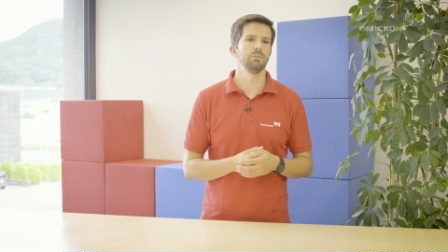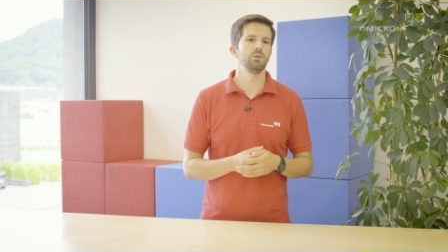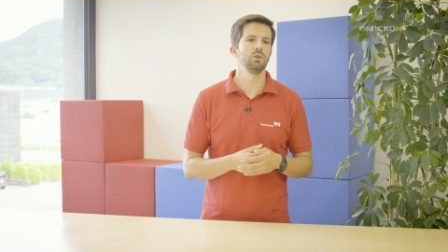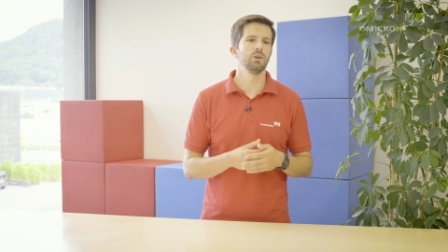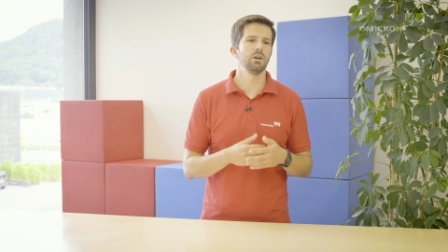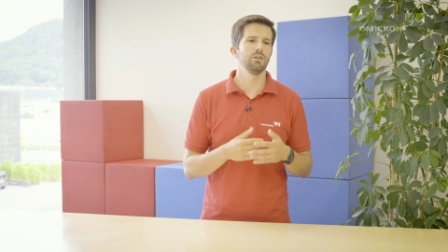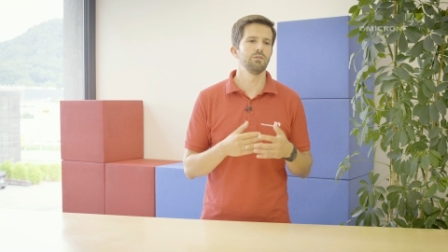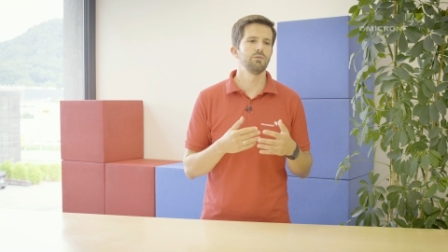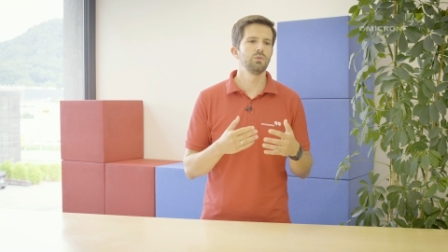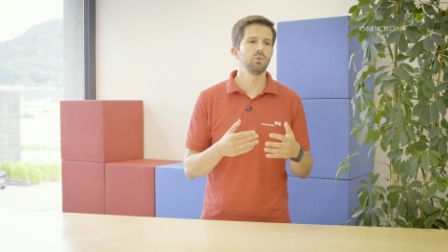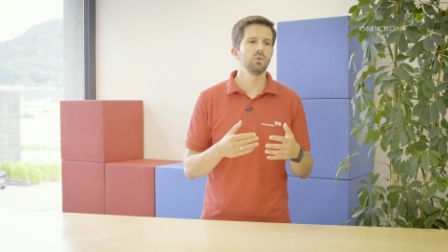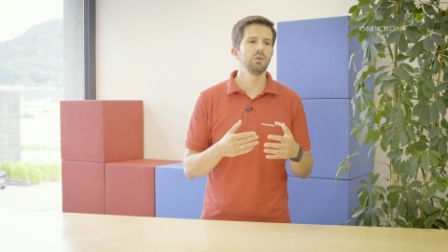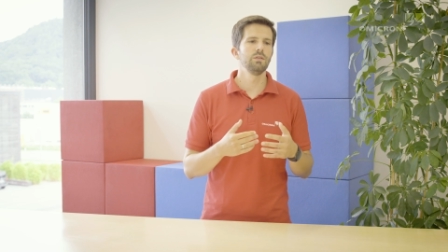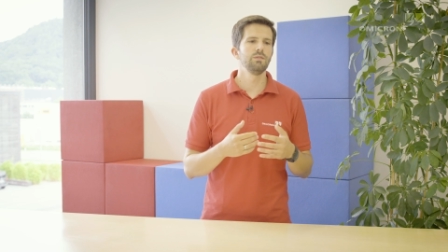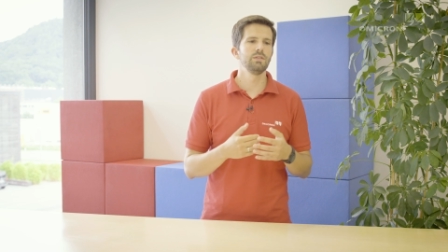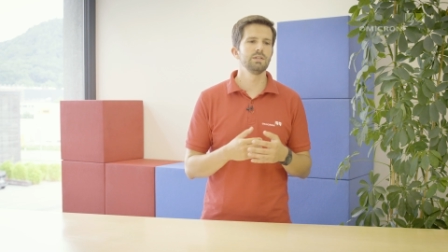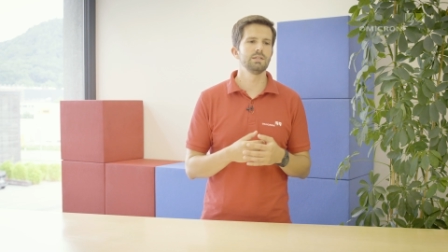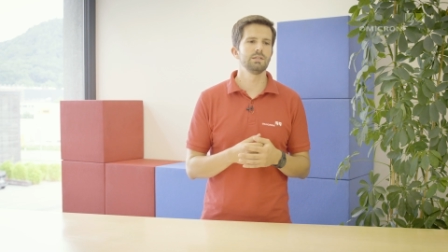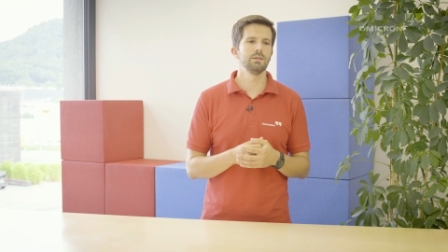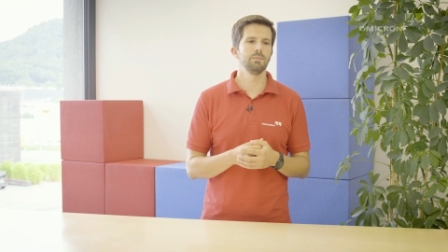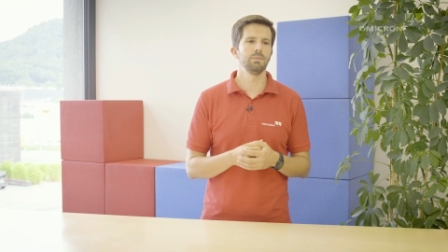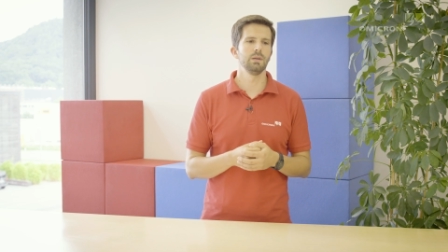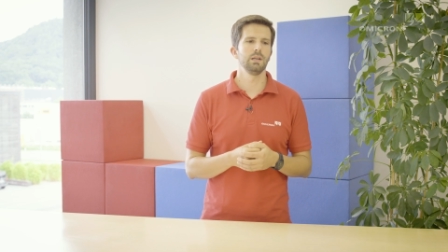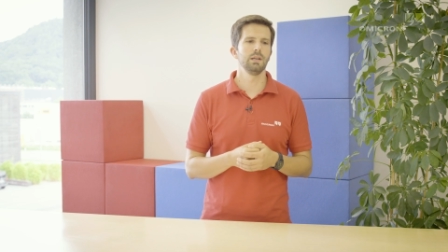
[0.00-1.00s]
you have full
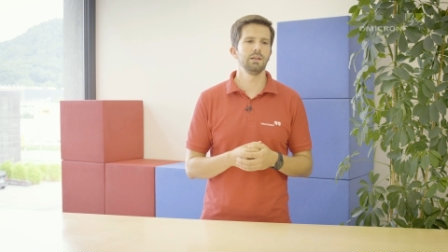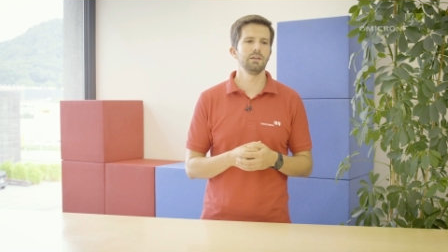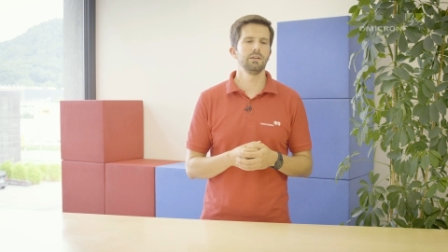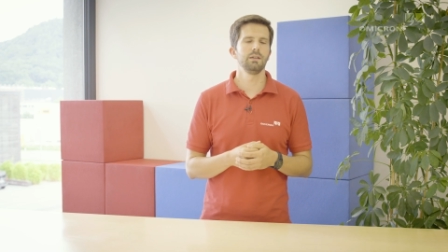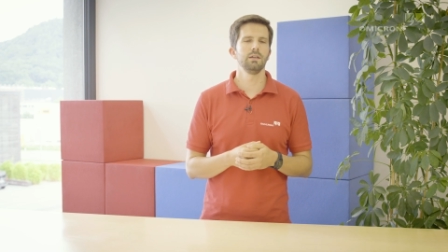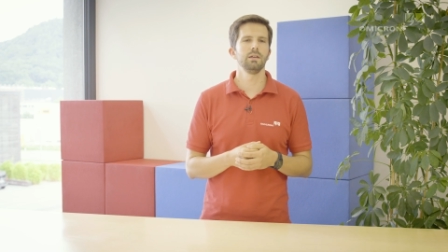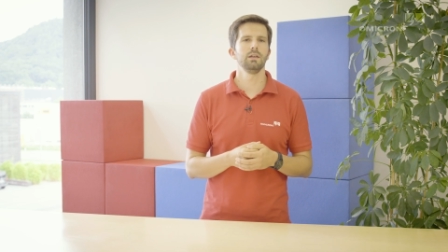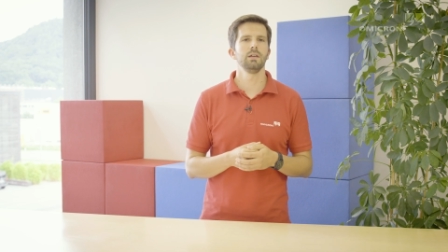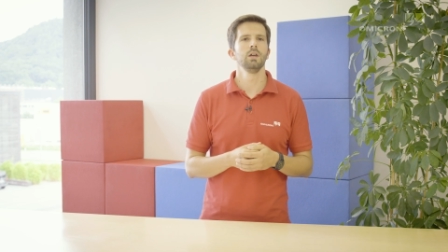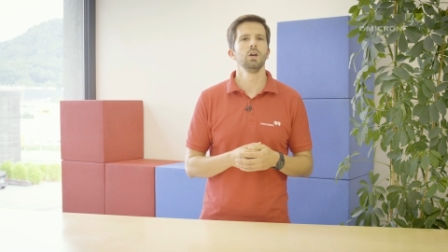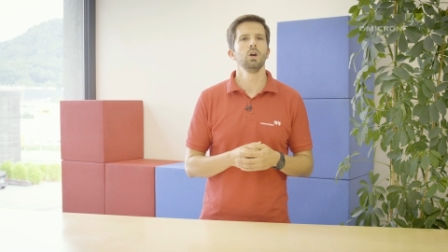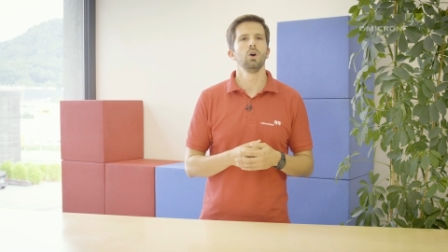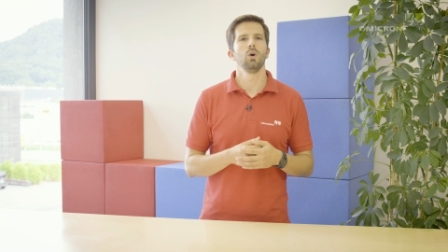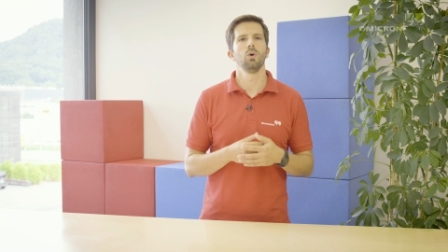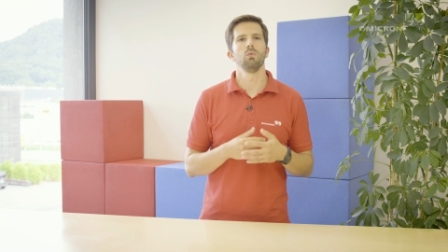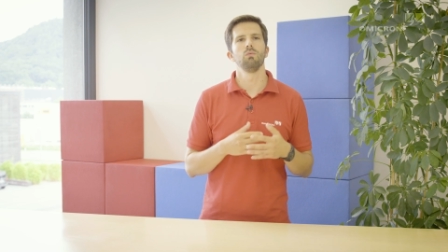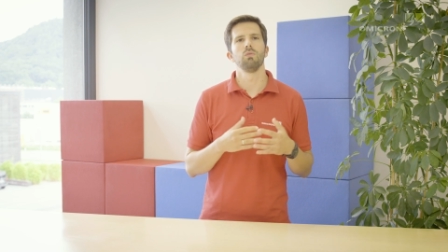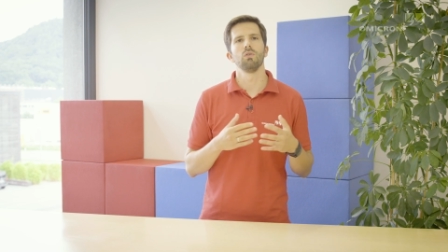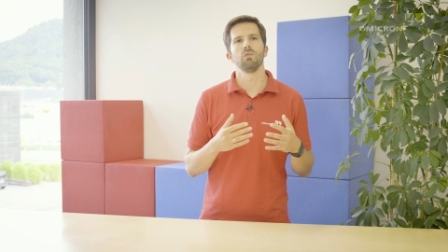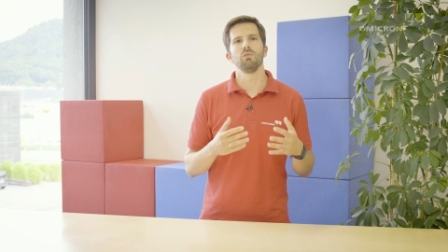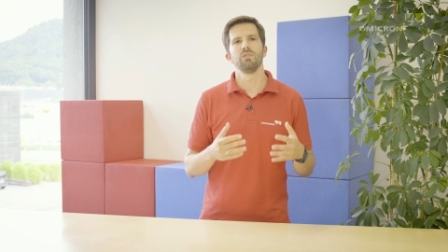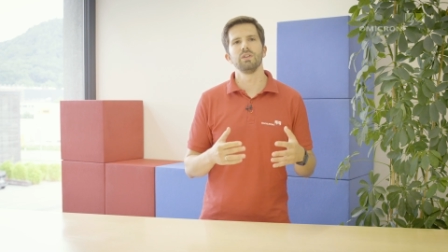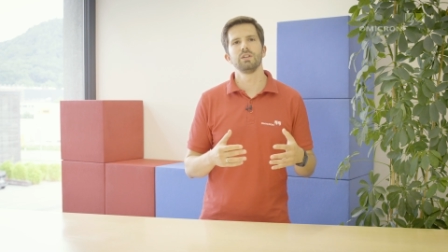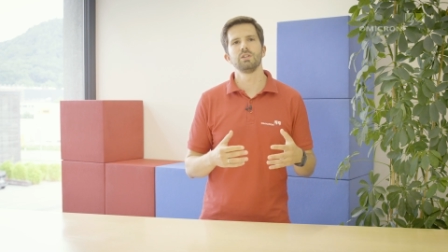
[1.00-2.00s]
visibility
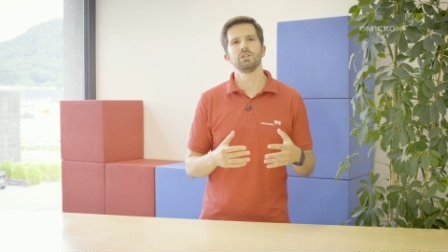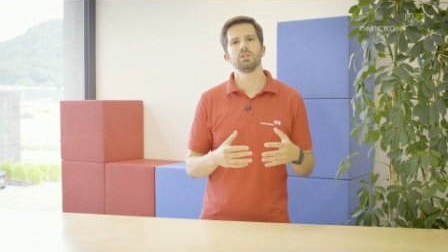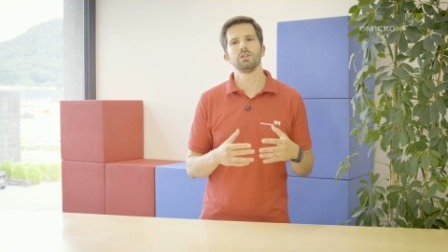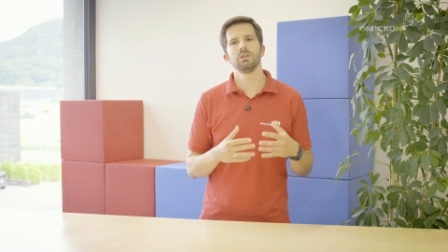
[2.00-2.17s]
over which